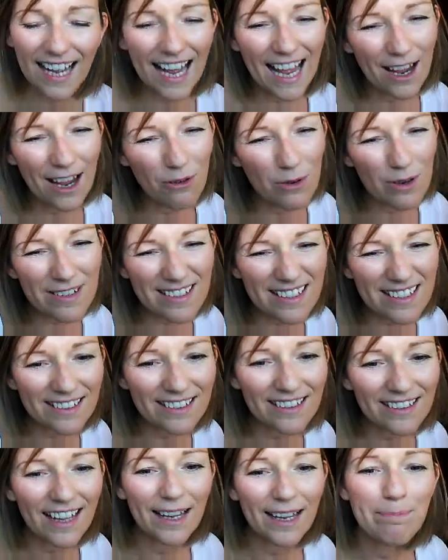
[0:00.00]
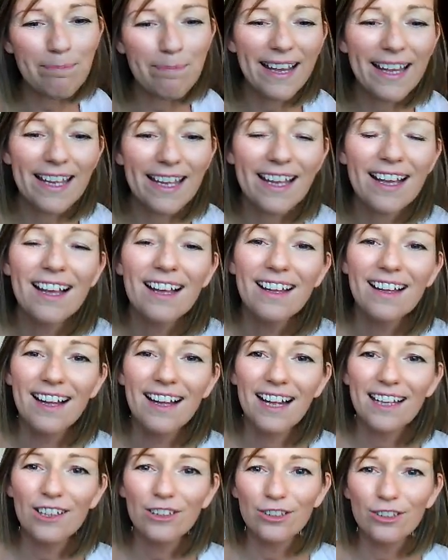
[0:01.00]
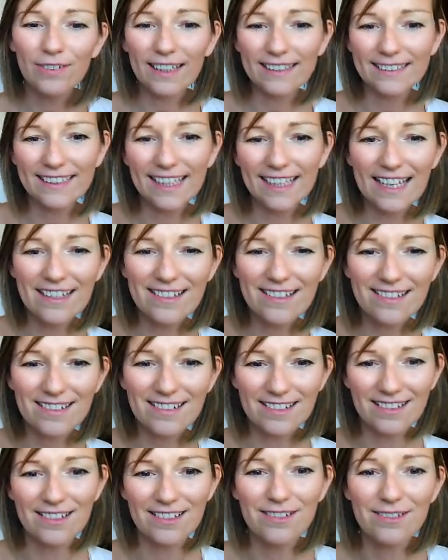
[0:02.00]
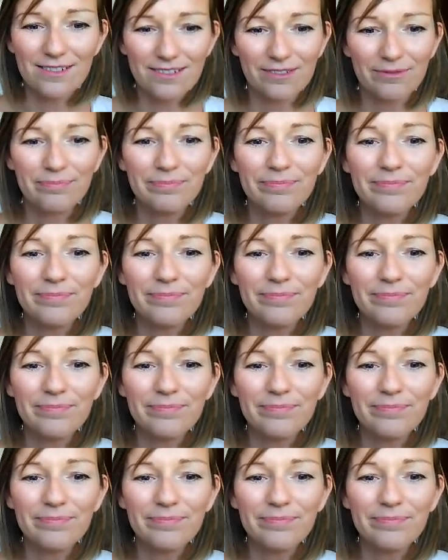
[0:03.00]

I wasn't like paying a lot of attention to